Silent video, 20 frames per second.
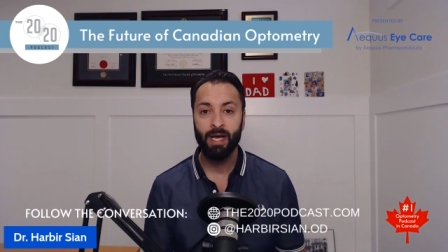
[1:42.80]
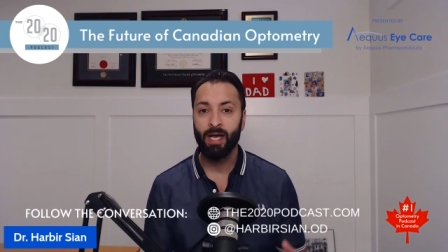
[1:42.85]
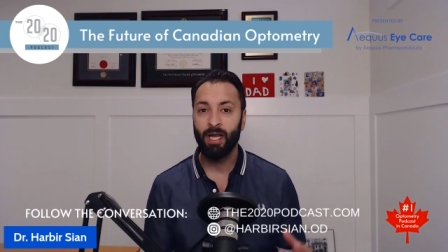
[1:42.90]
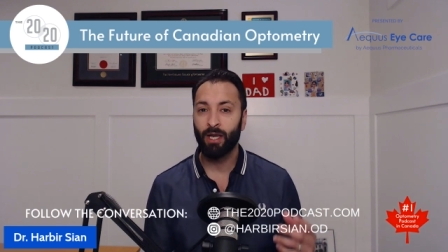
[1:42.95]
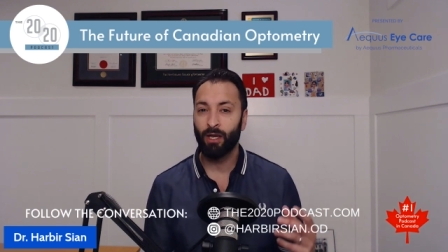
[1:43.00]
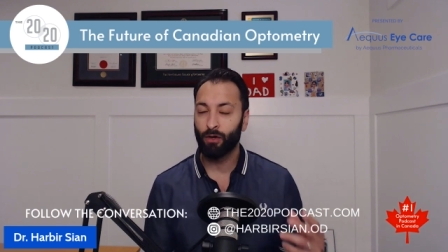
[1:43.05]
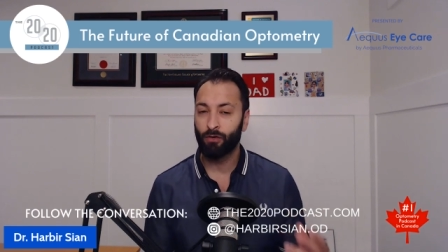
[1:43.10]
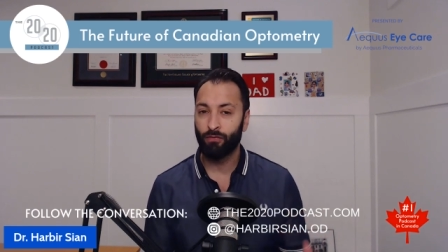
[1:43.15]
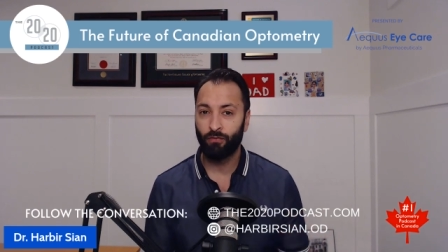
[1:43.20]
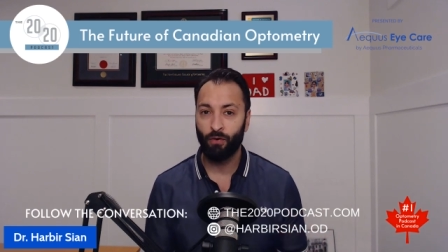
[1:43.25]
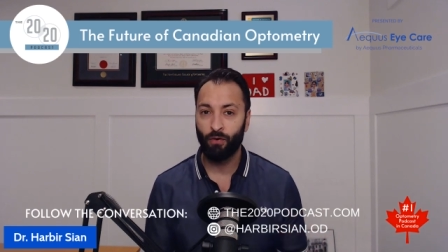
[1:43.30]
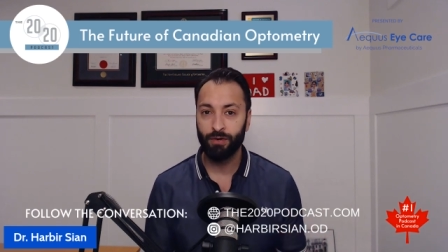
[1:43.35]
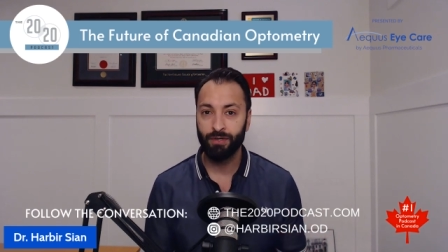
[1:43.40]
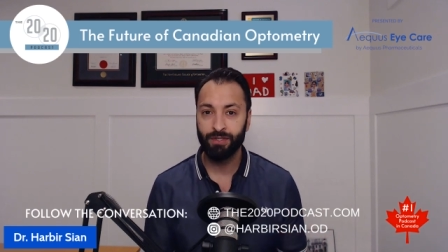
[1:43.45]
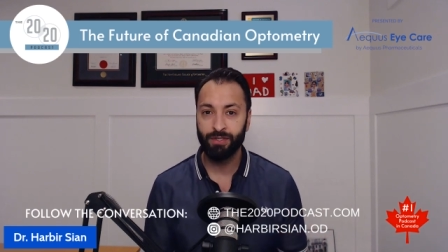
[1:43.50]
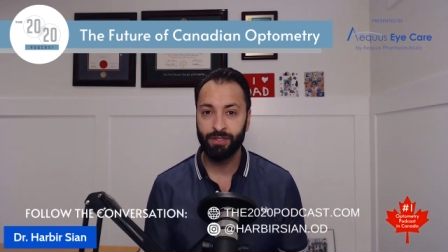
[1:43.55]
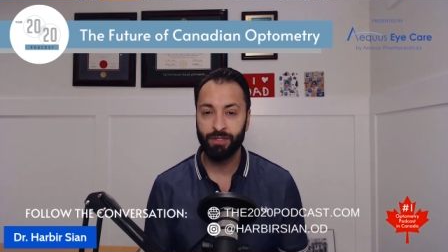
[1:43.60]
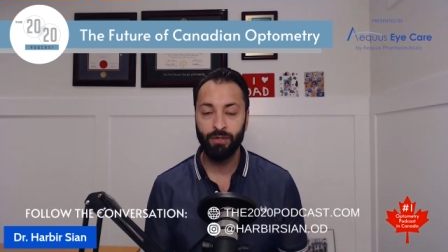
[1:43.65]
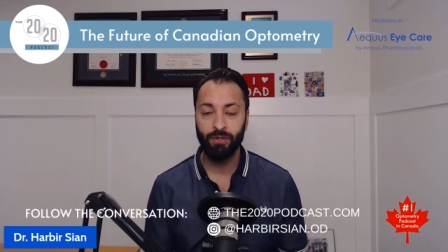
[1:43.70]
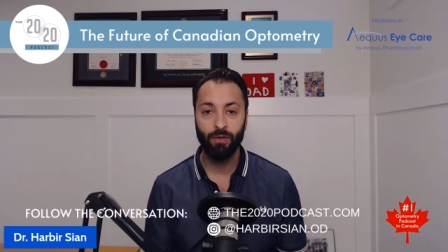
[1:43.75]
look forward
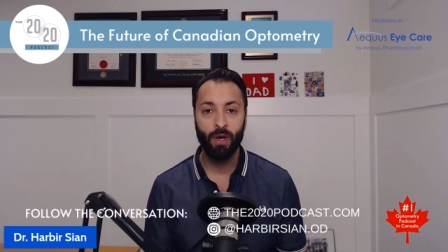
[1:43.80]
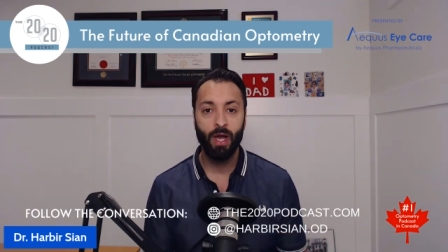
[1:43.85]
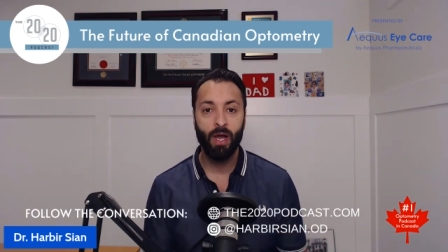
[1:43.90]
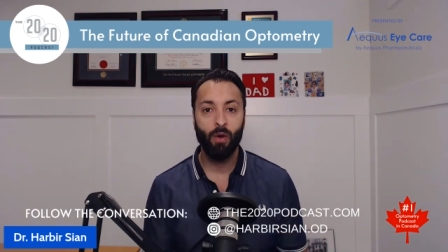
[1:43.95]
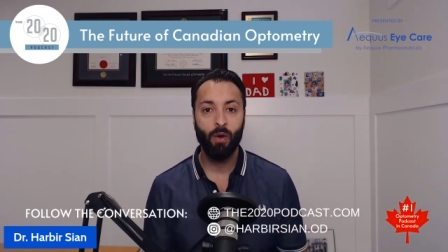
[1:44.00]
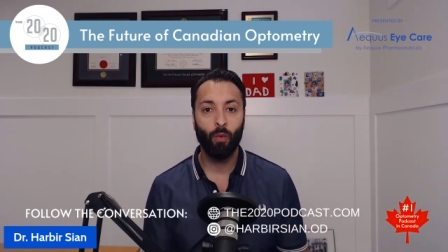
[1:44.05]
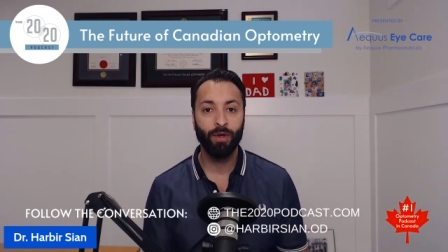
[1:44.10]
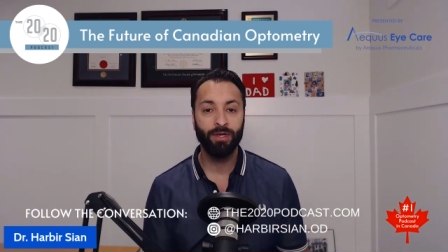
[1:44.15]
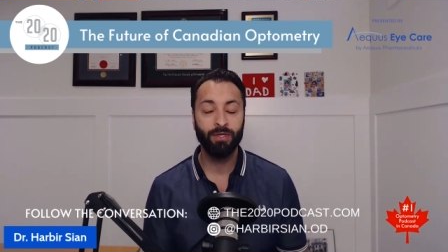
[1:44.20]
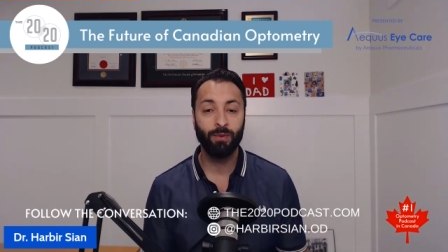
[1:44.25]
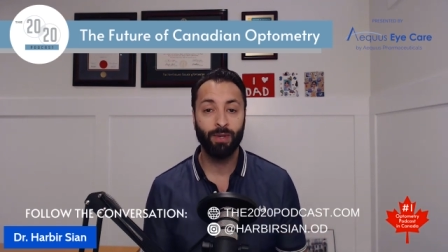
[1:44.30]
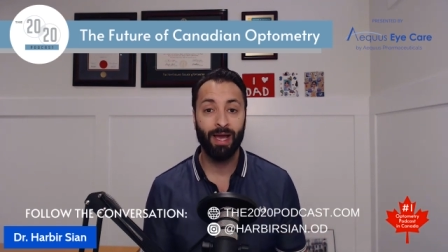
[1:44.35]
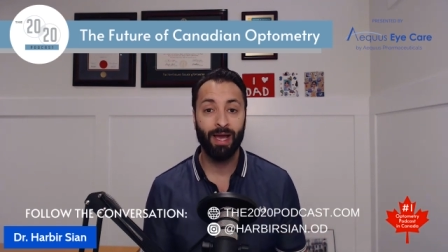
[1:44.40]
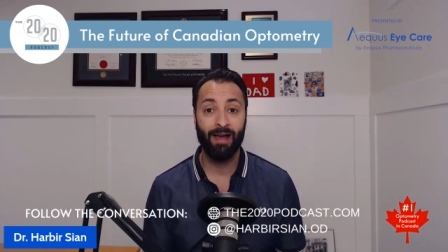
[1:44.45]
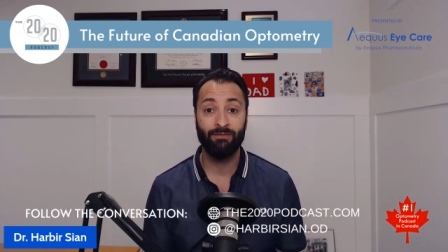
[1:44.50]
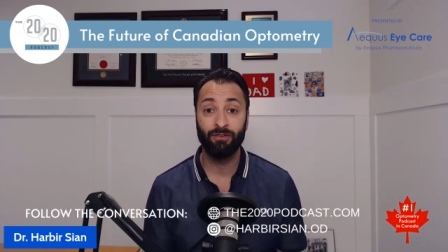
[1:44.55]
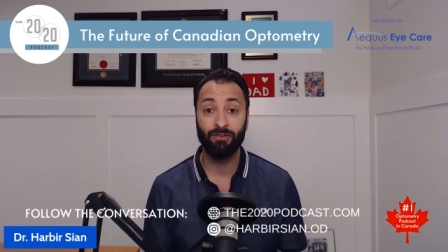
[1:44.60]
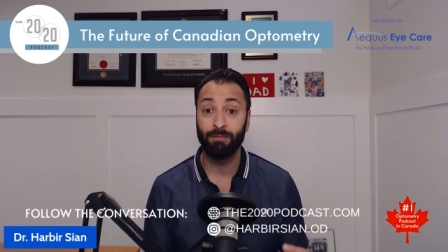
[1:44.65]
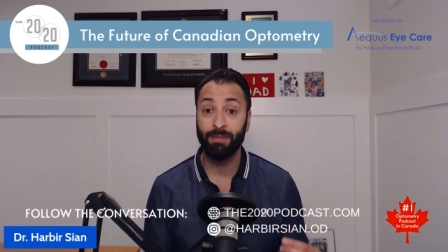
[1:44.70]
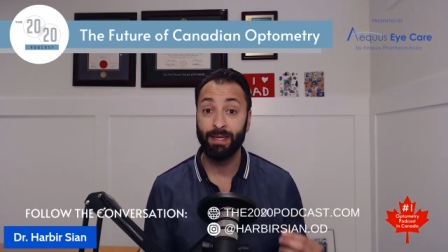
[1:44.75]
to, what do we
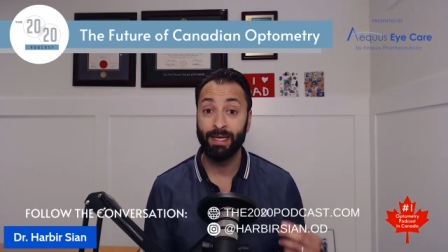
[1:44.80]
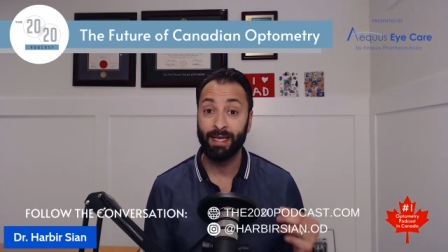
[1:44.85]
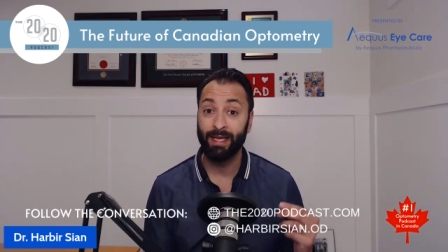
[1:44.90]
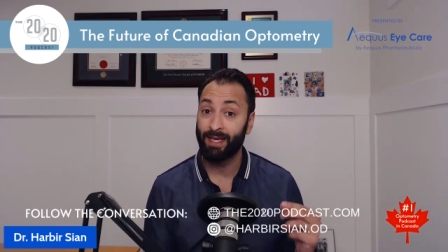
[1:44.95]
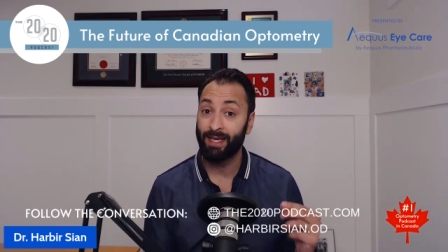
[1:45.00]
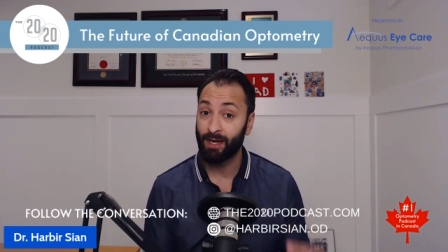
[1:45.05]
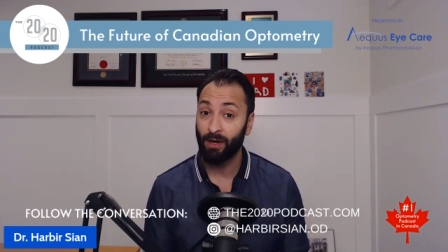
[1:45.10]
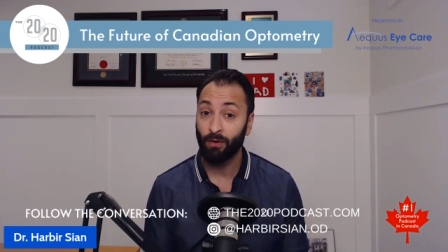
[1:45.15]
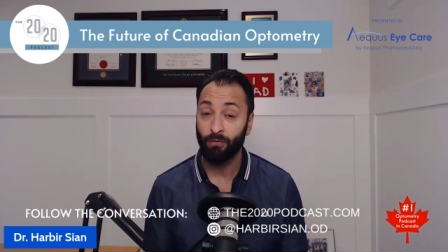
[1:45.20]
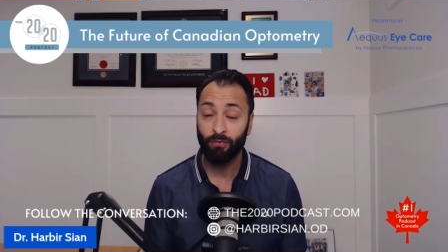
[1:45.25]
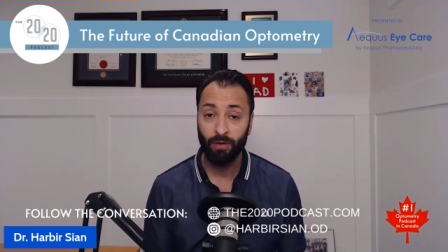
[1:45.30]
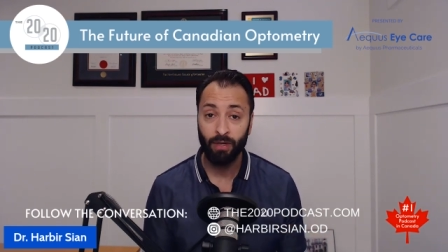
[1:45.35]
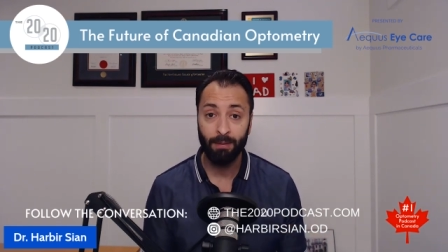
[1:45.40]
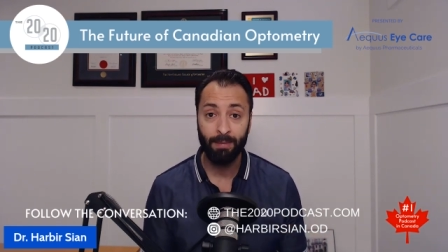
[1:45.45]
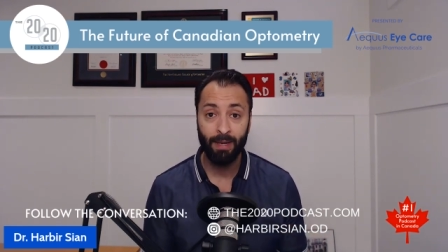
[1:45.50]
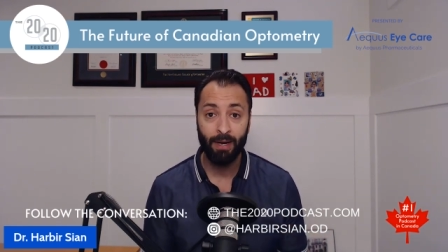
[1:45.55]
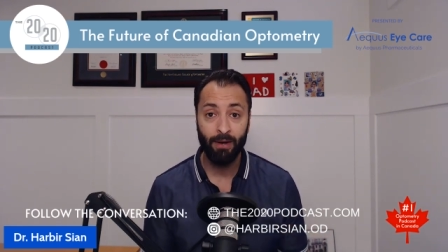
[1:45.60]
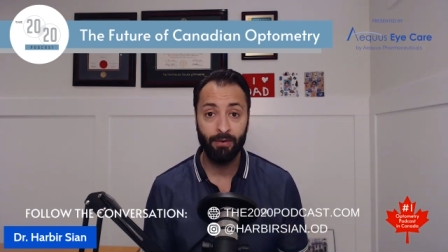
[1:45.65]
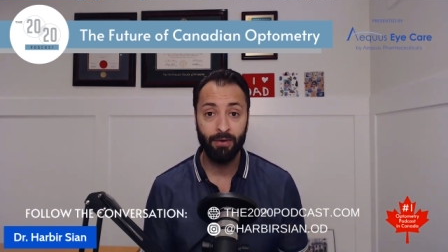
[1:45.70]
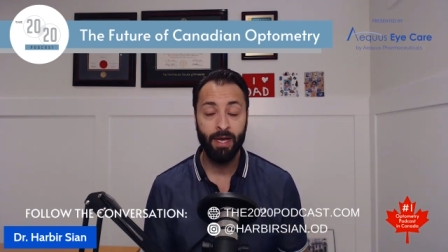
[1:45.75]
have to be careful
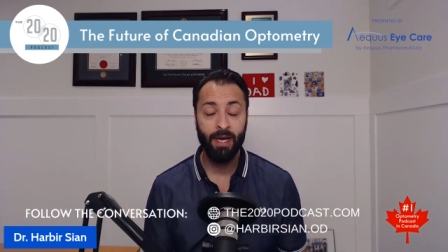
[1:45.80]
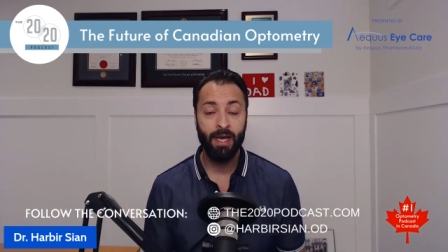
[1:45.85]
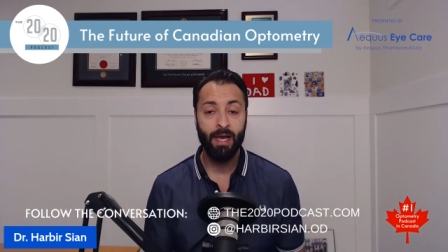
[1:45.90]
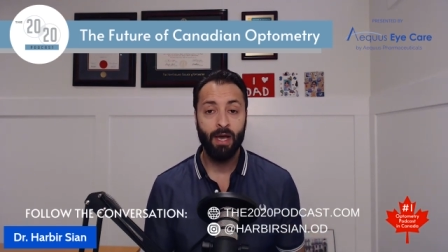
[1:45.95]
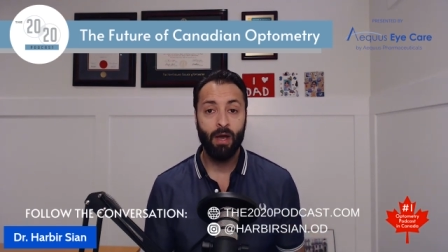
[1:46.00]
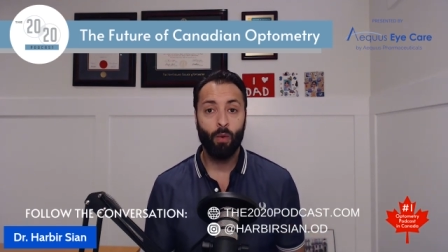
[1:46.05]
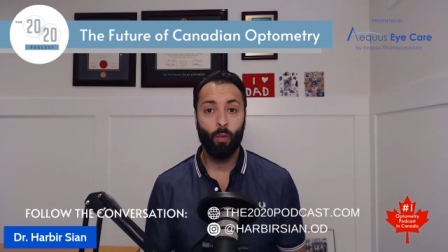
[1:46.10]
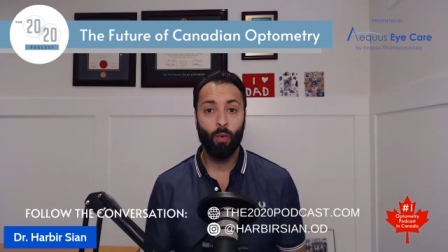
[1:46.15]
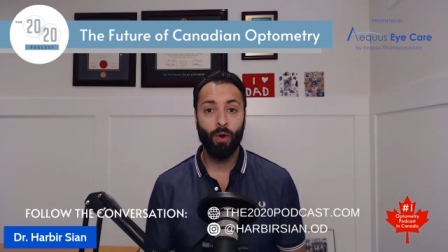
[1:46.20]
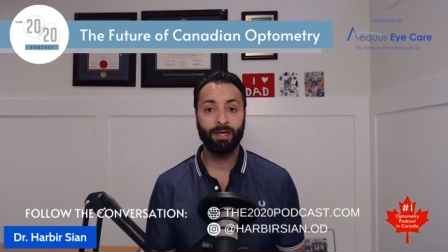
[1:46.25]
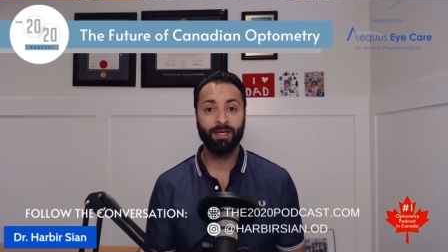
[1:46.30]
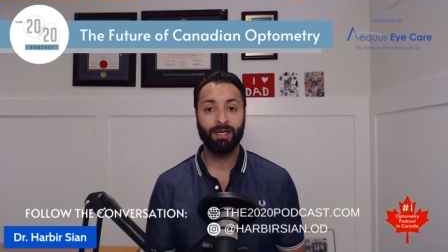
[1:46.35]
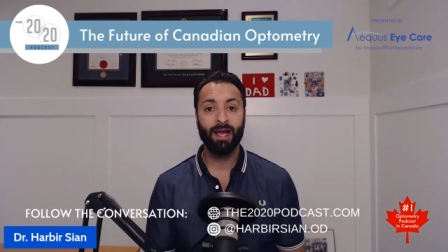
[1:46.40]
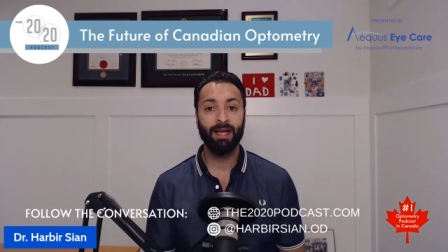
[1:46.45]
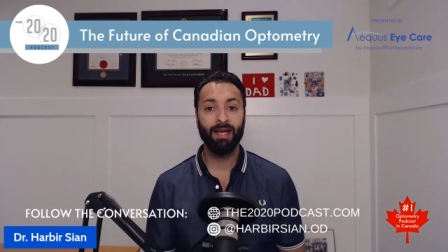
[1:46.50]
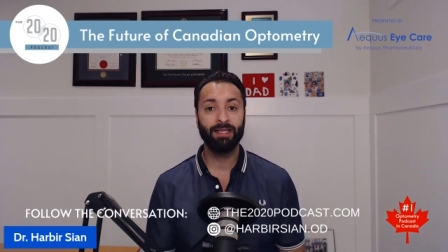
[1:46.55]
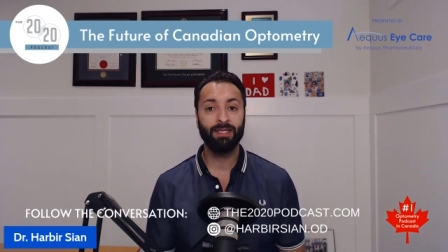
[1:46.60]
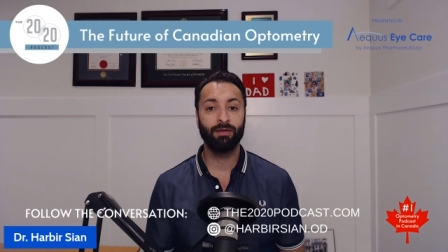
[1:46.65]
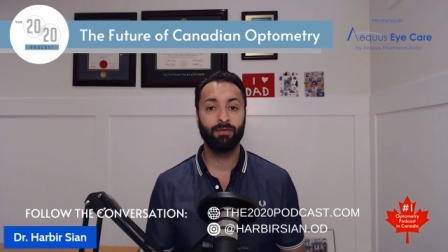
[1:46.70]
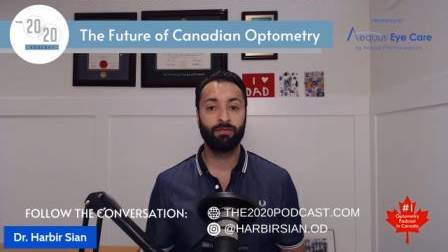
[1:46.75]
about, what
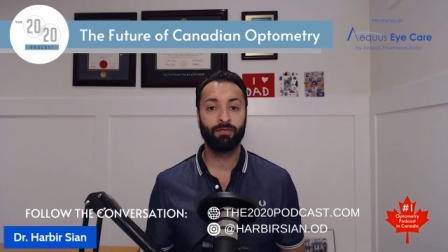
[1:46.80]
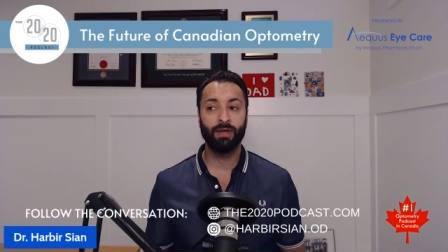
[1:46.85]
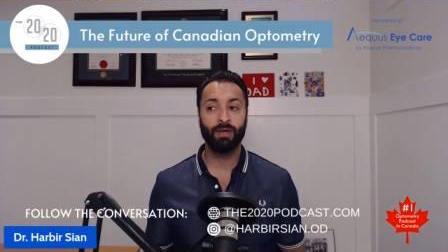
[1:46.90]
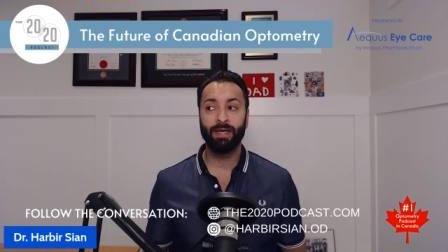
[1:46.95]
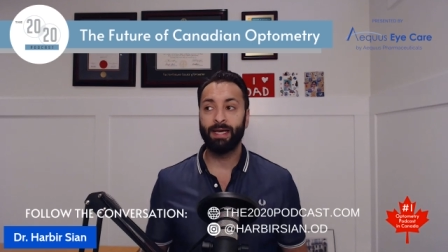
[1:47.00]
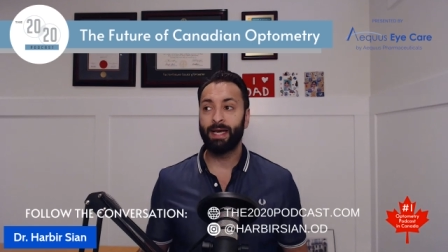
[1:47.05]
kinds of